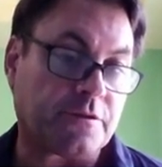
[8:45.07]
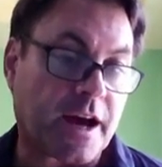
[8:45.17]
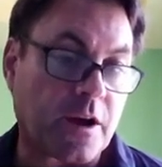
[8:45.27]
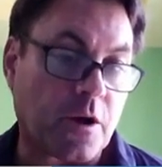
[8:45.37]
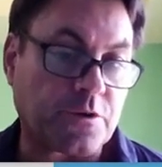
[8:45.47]
you've
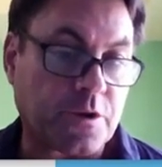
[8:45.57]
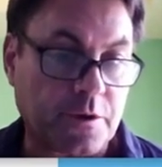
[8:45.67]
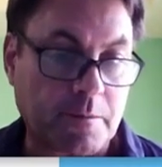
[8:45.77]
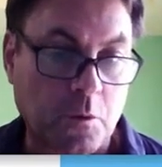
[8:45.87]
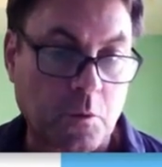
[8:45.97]
got OTO
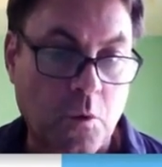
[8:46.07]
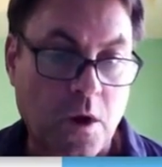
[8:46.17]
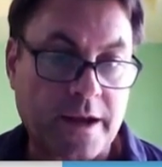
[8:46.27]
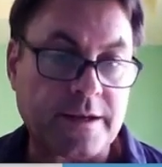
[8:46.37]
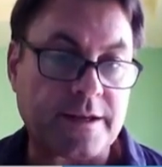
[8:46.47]
number
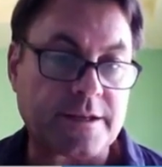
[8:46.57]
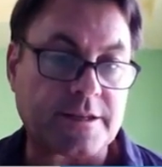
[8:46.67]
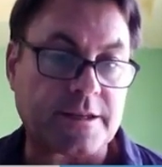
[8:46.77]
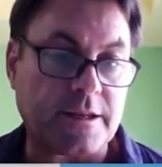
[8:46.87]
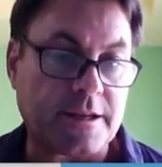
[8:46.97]
one
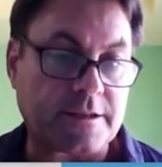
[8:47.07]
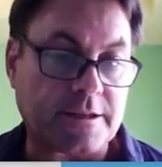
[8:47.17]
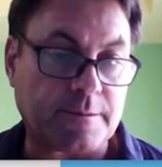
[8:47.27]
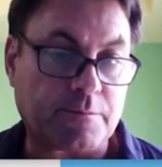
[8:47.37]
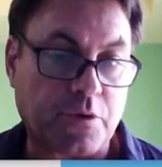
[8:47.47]
is
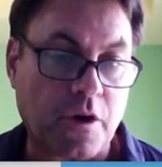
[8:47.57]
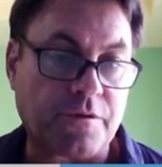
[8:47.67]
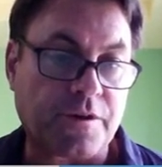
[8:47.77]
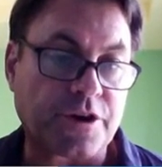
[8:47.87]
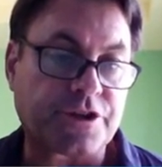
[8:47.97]
is the pro
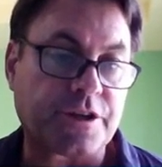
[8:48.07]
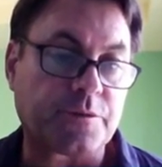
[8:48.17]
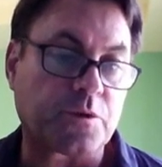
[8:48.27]
version,